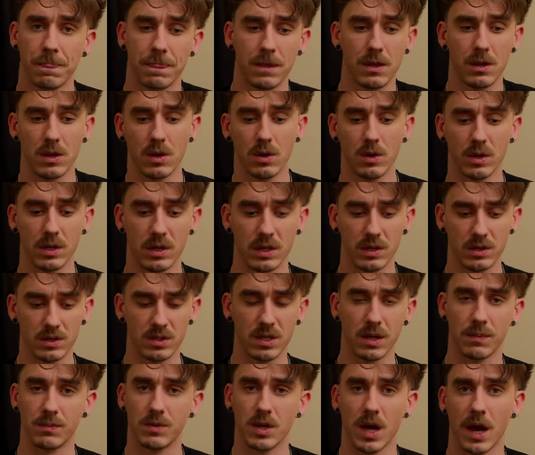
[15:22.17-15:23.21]
you know, in
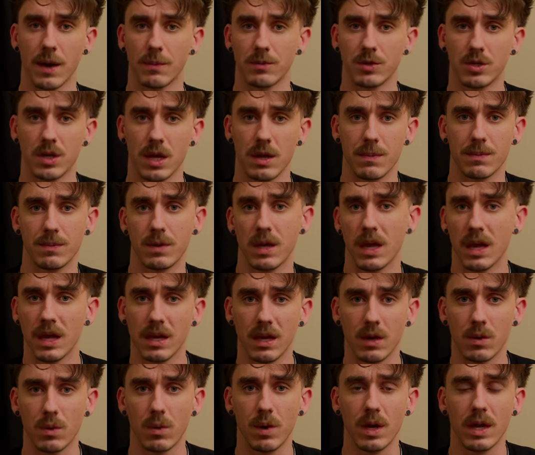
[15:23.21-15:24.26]
tip-top shape,
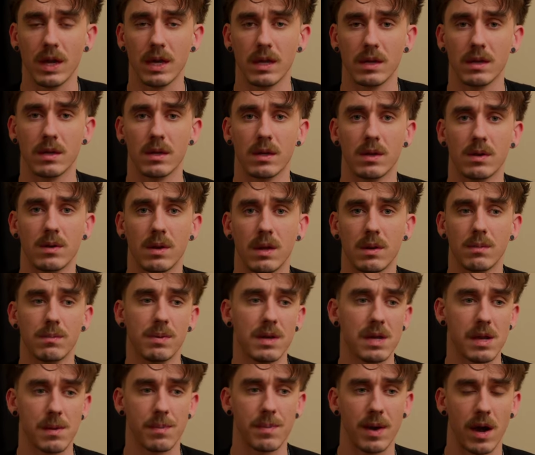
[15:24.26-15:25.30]
gaining weight, and, and
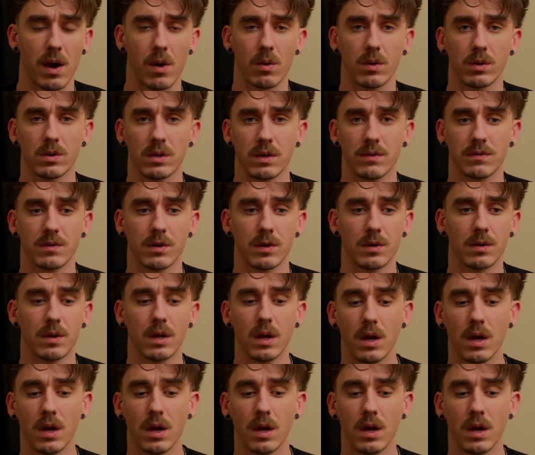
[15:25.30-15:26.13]
being a power lifter.